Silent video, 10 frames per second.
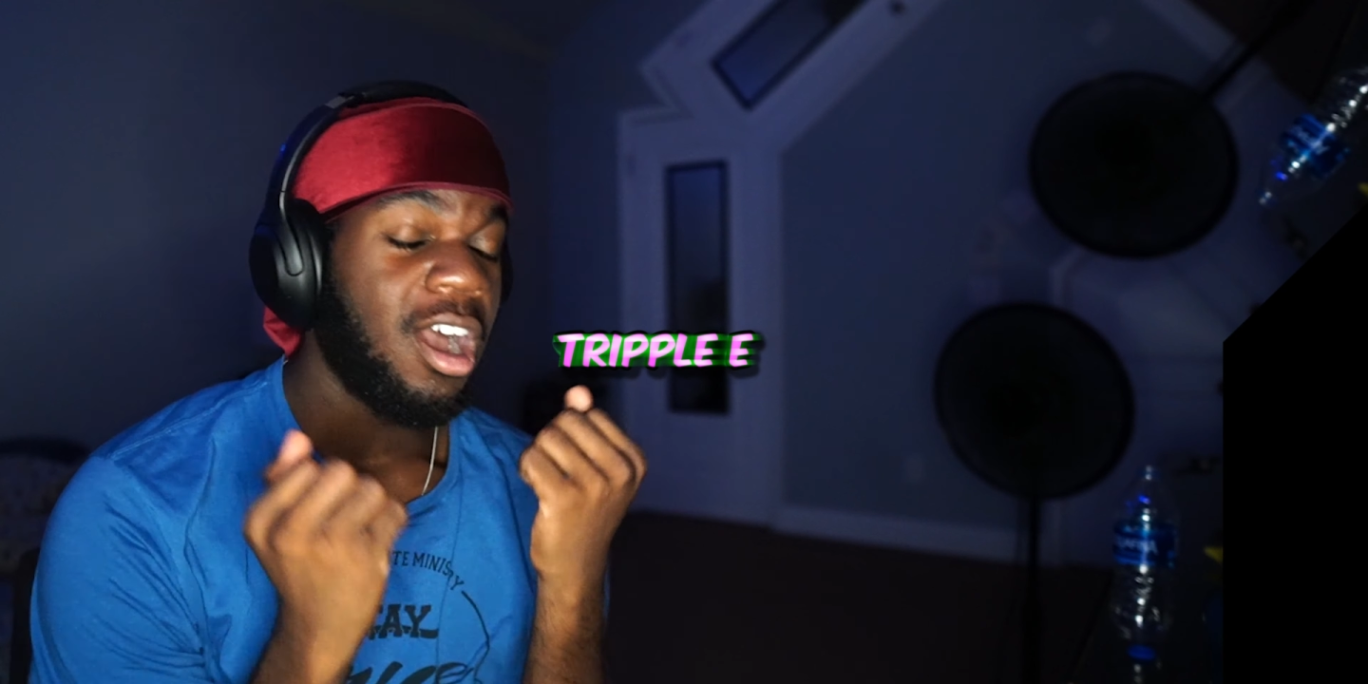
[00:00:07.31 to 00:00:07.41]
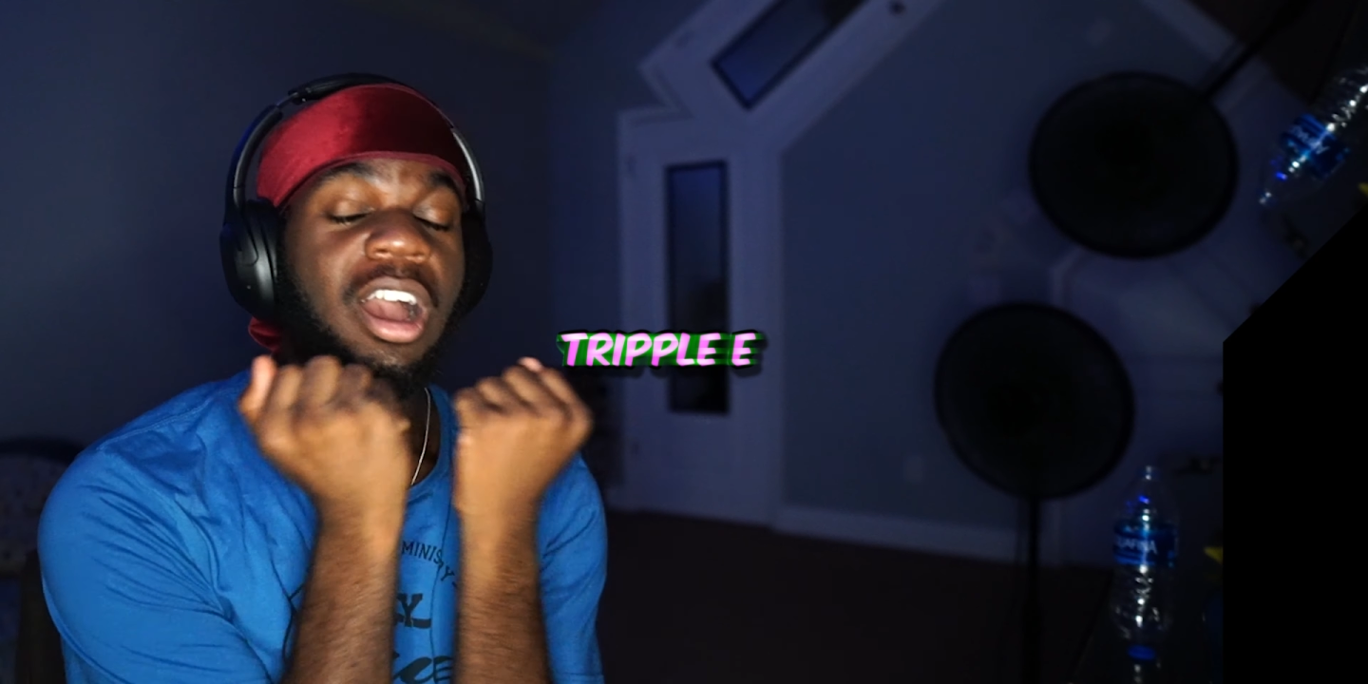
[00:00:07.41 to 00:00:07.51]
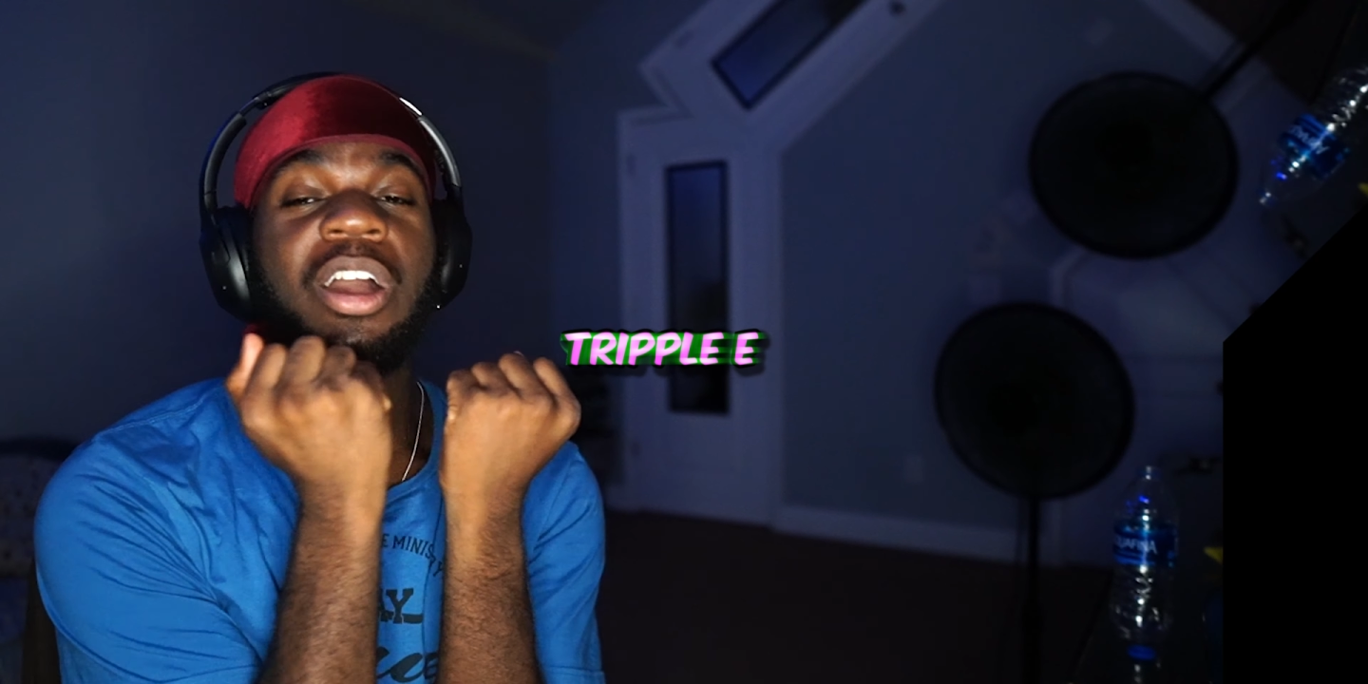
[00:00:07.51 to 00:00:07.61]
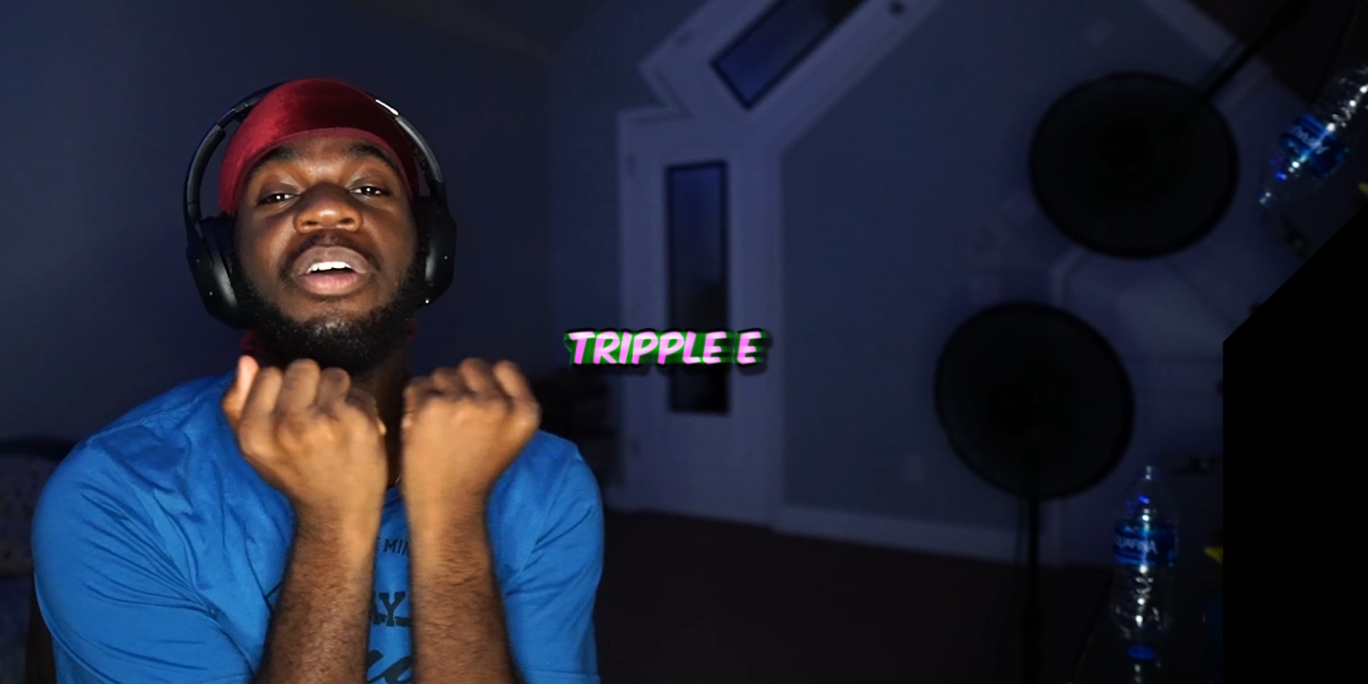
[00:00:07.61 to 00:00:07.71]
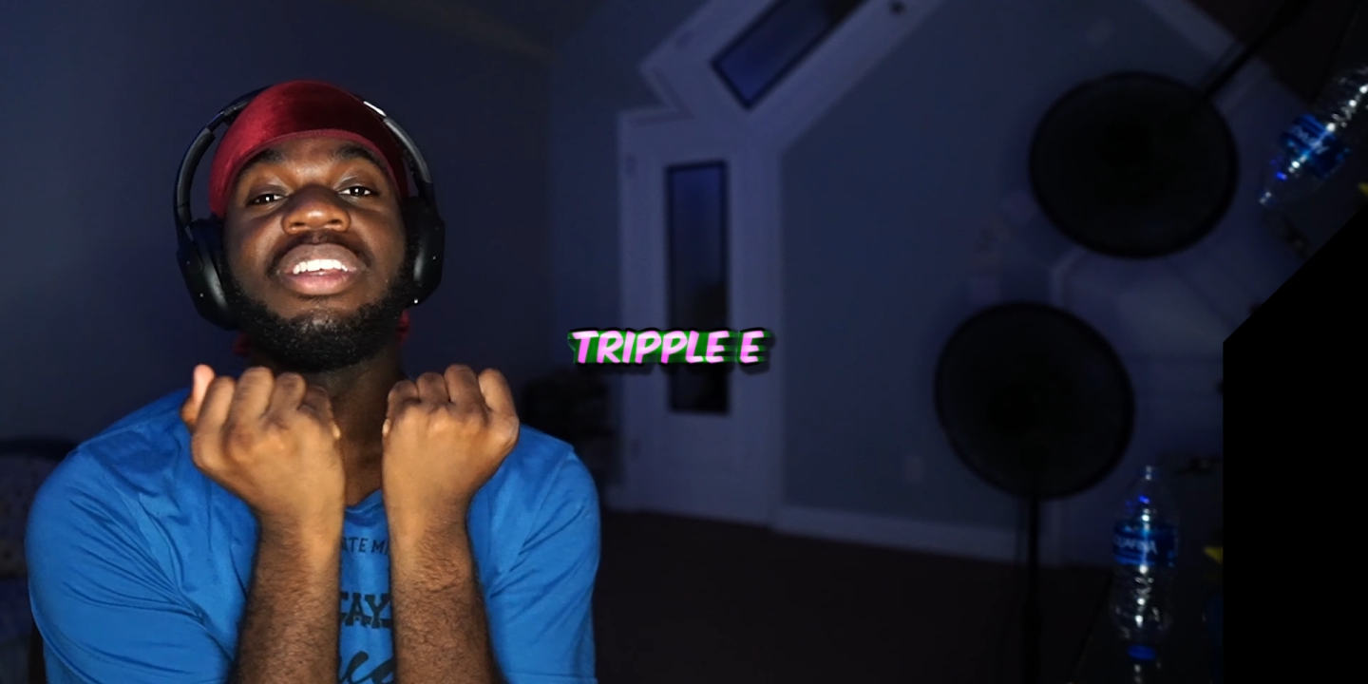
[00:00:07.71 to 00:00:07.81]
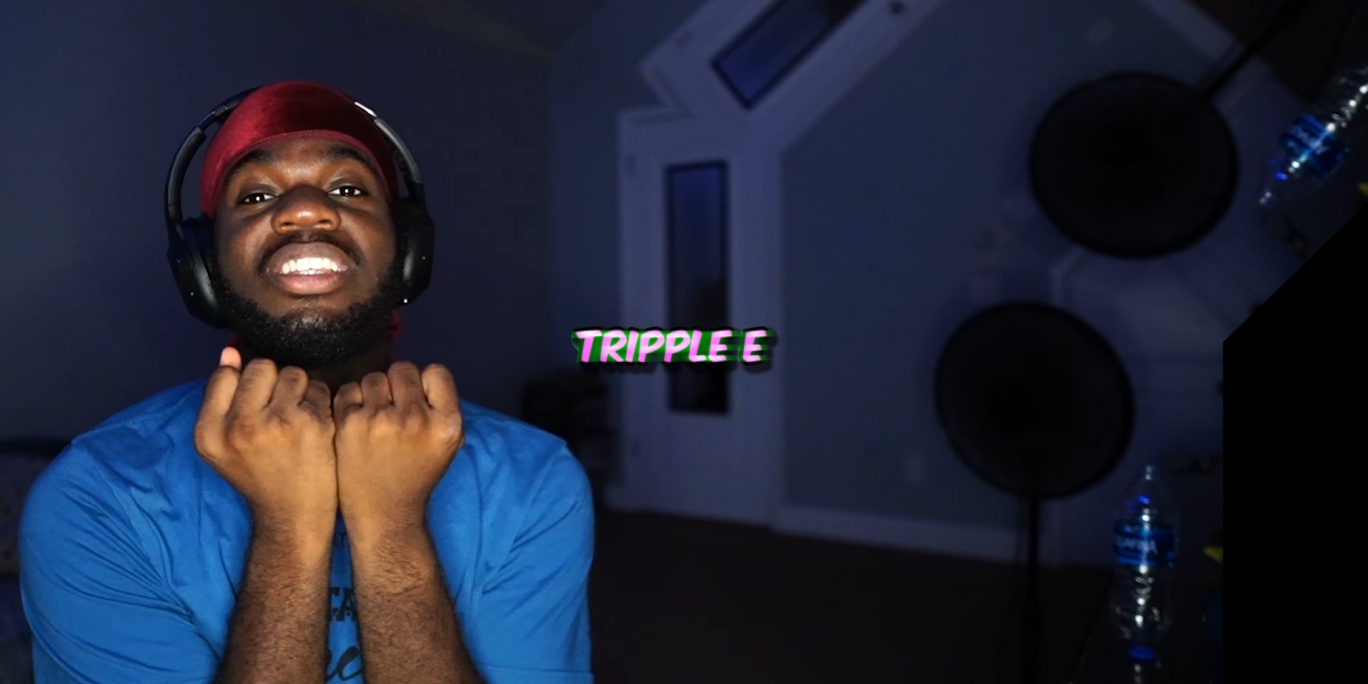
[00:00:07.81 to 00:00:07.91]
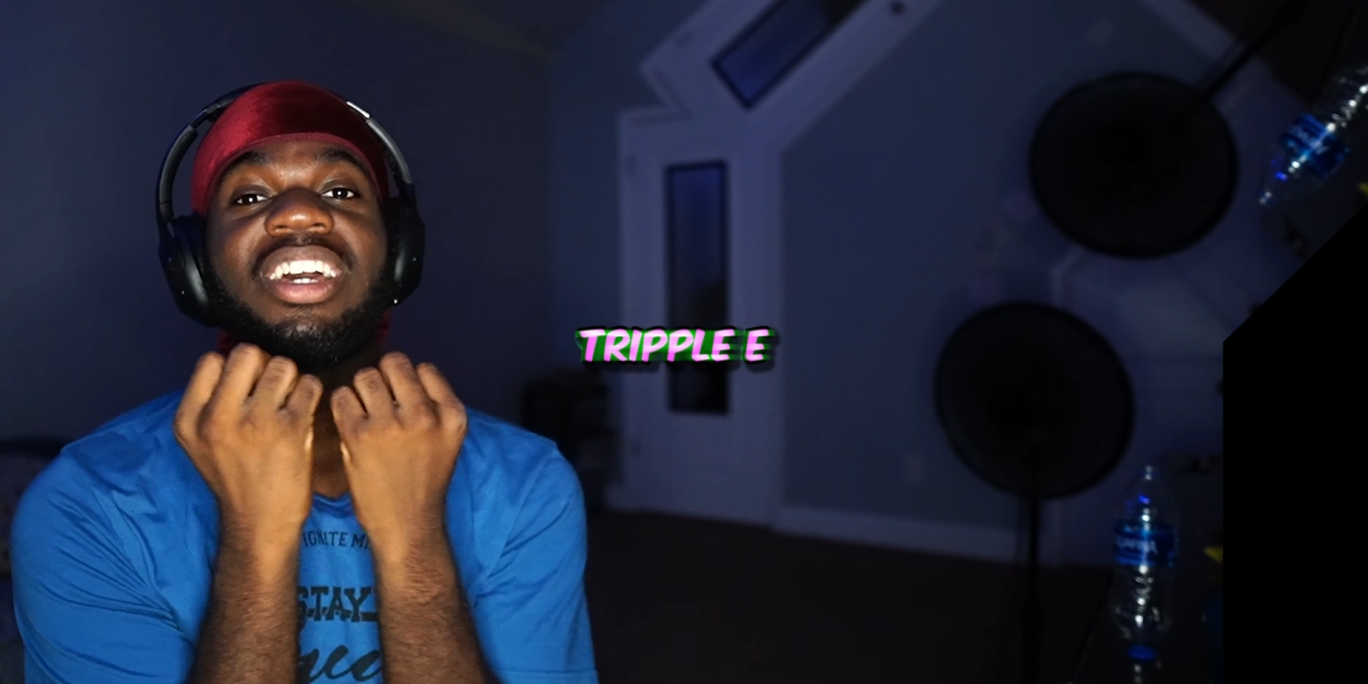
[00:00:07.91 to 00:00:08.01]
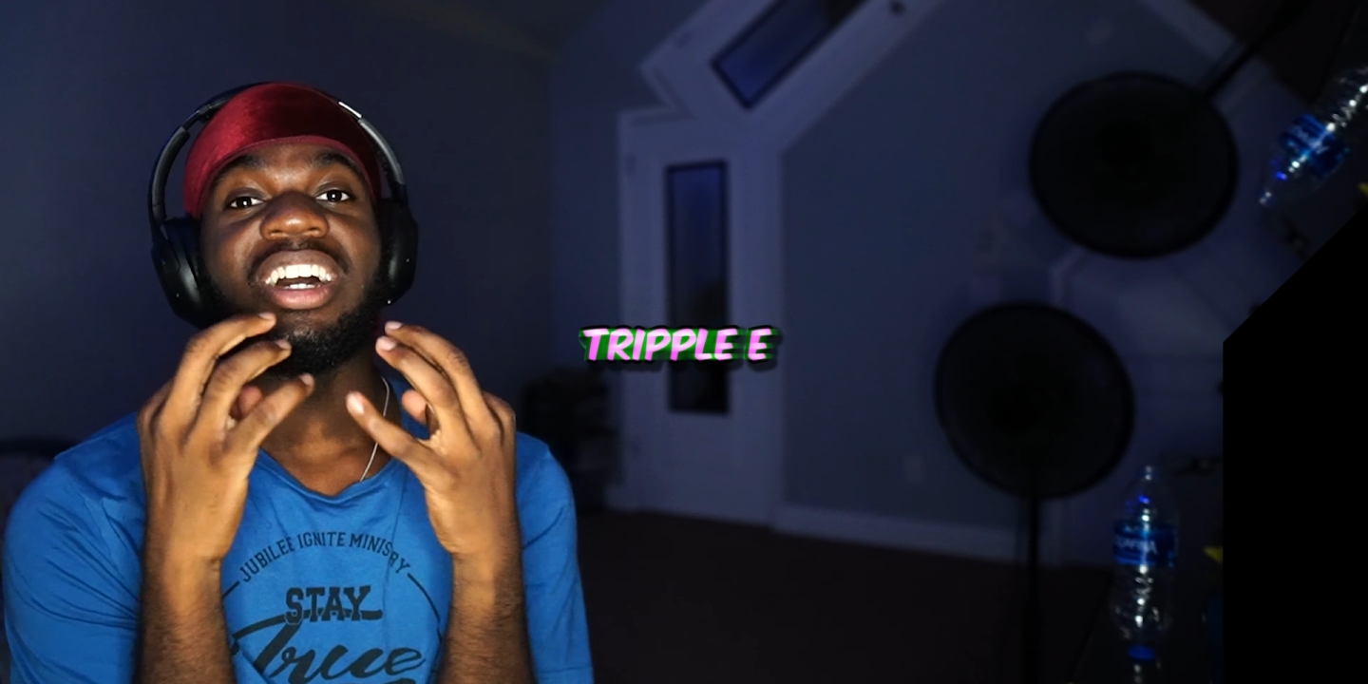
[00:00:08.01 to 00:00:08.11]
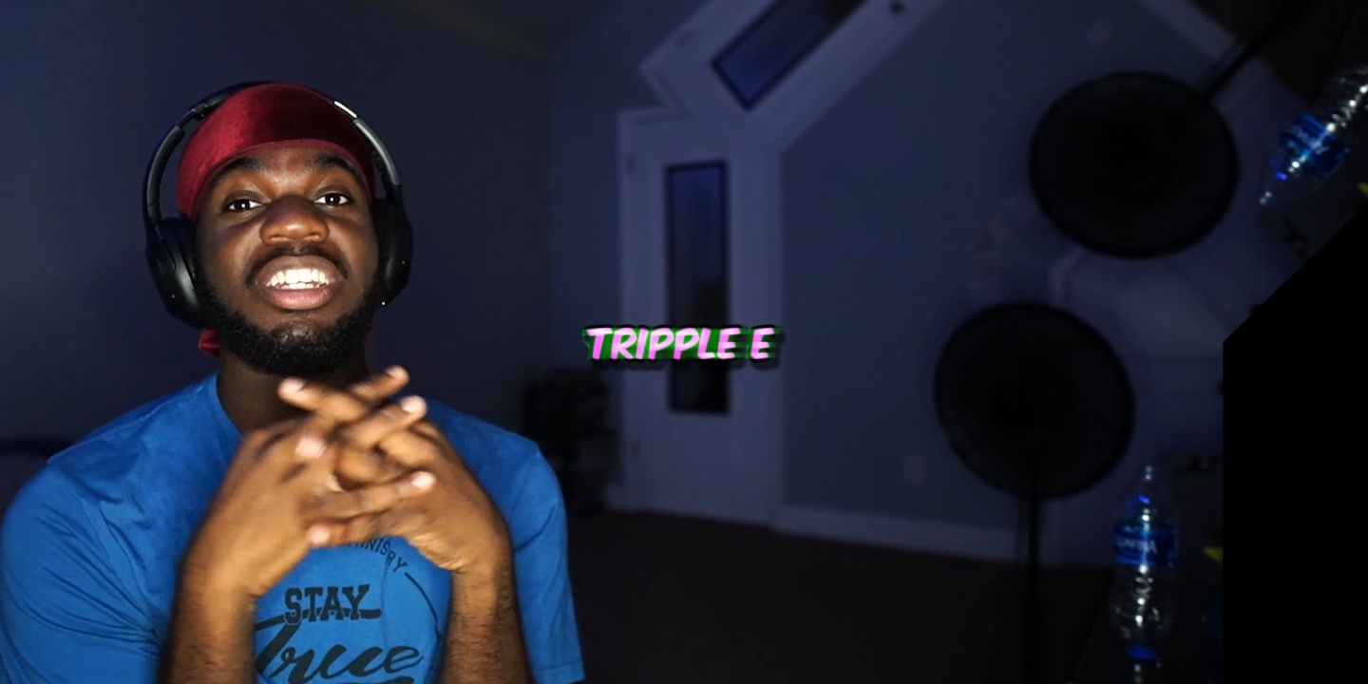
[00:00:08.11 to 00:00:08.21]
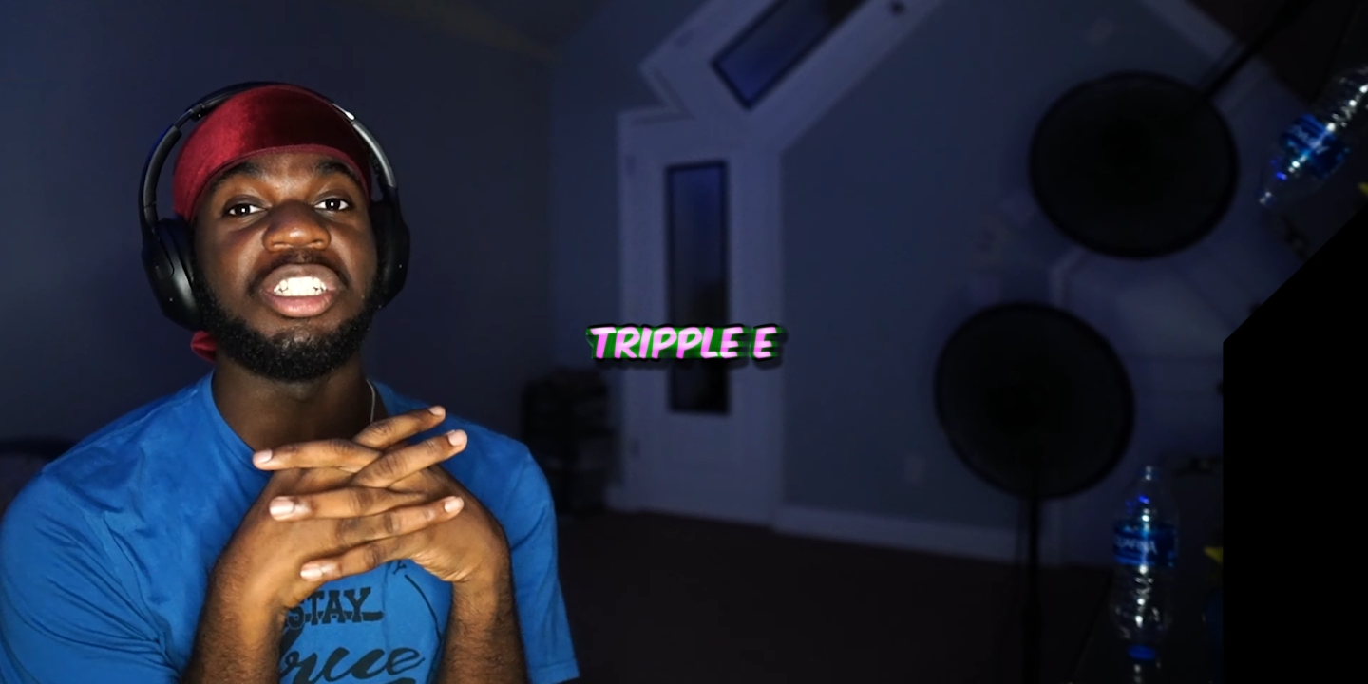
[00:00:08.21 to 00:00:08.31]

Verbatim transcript: Alright, what is it guys,